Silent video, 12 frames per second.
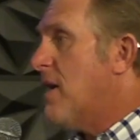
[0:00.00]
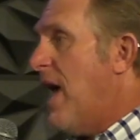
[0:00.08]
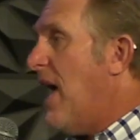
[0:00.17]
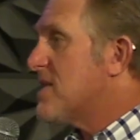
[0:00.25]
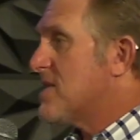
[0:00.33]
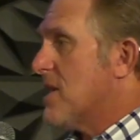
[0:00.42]

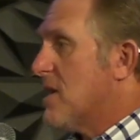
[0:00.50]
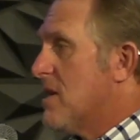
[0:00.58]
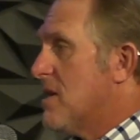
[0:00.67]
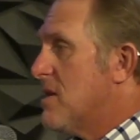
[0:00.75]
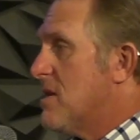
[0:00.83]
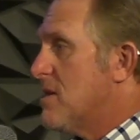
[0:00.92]
nasty.
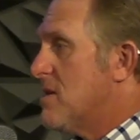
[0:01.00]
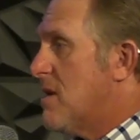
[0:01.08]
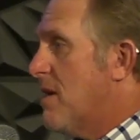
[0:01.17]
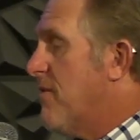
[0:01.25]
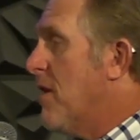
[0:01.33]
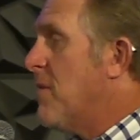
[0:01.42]

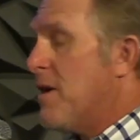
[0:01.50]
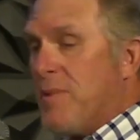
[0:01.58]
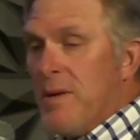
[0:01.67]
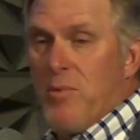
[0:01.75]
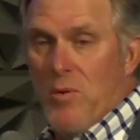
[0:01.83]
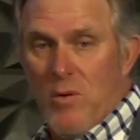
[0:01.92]
ain't very many
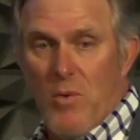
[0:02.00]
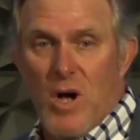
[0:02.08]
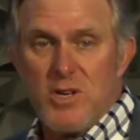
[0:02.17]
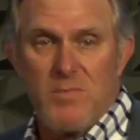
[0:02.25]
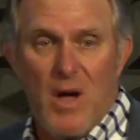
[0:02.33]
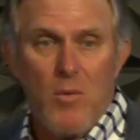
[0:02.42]
people want to
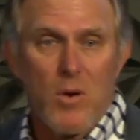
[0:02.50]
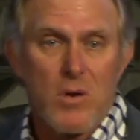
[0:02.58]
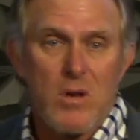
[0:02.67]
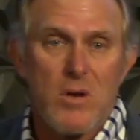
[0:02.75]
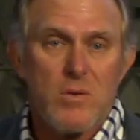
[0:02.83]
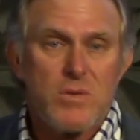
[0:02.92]
wash my work
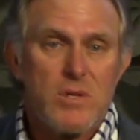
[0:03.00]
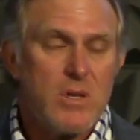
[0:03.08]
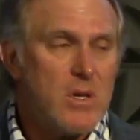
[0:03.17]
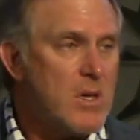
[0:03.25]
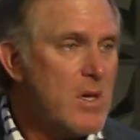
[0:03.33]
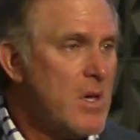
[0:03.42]
clothes.
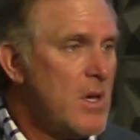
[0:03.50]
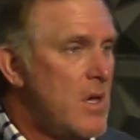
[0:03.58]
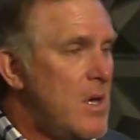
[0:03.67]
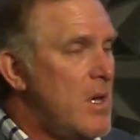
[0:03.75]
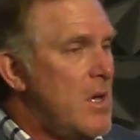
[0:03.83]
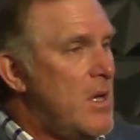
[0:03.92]

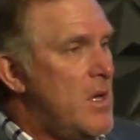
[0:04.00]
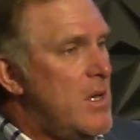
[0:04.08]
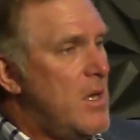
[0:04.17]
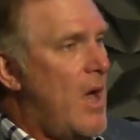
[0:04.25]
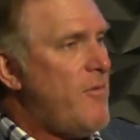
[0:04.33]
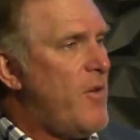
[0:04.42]

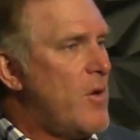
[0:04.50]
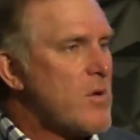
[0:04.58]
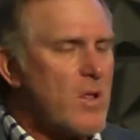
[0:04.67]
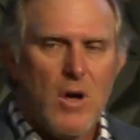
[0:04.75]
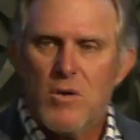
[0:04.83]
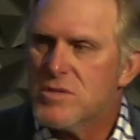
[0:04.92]
I fold
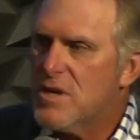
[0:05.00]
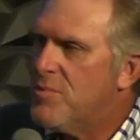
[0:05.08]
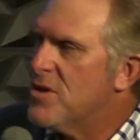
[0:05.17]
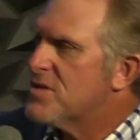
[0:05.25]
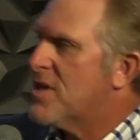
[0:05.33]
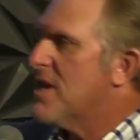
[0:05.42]
clothes. I
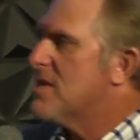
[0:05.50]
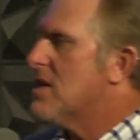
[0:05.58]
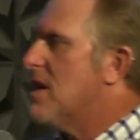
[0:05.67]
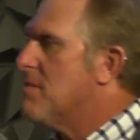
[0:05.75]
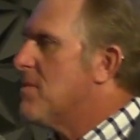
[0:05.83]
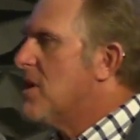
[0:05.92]
put things
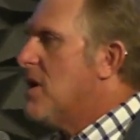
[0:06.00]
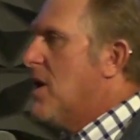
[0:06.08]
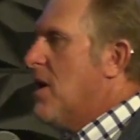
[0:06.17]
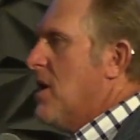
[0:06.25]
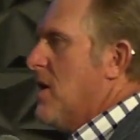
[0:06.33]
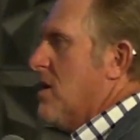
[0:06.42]
up.
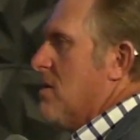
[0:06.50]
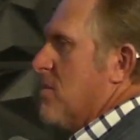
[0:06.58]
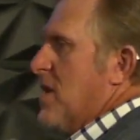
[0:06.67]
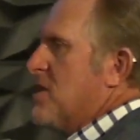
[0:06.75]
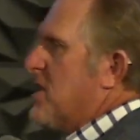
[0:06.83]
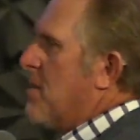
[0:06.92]

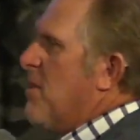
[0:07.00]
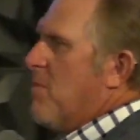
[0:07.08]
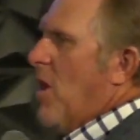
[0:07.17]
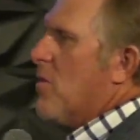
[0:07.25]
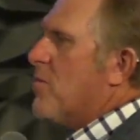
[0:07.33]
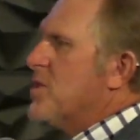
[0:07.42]
Me and Jamie
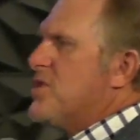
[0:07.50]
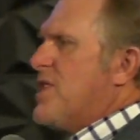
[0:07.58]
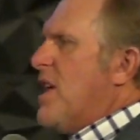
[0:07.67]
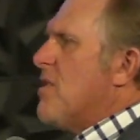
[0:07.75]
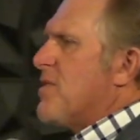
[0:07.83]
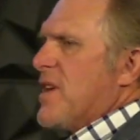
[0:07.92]
both, we
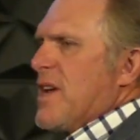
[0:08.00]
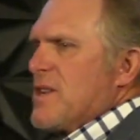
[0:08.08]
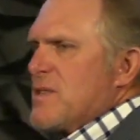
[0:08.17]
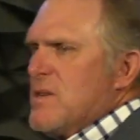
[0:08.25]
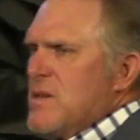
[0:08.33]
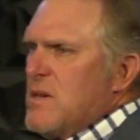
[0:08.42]
share
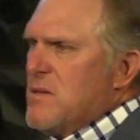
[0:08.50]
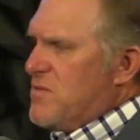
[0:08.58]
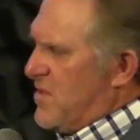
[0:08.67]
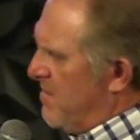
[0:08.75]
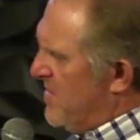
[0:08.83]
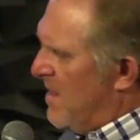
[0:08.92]
things.
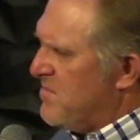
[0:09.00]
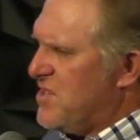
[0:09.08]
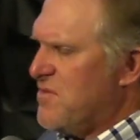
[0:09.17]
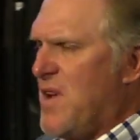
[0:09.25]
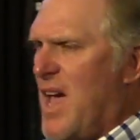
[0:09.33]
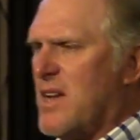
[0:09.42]
Sometimes she
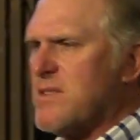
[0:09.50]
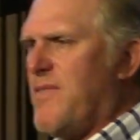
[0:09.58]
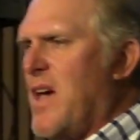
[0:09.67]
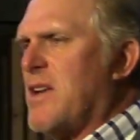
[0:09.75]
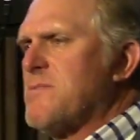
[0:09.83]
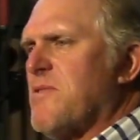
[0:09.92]
racks,
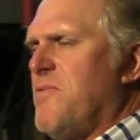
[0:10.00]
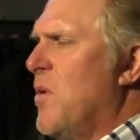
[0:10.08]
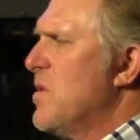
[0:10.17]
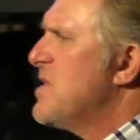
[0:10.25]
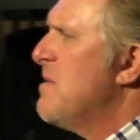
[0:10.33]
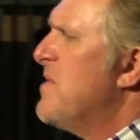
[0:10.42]
vacuums the
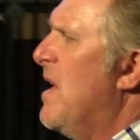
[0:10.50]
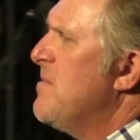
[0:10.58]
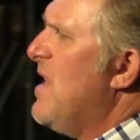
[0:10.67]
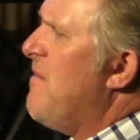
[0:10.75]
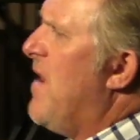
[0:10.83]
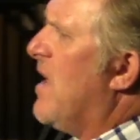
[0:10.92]
floor. Sometimes
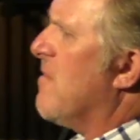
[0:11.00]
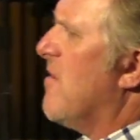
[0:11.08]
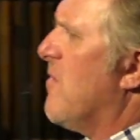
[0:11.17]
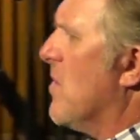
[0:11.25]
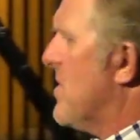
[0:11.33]
I vacuum the floor.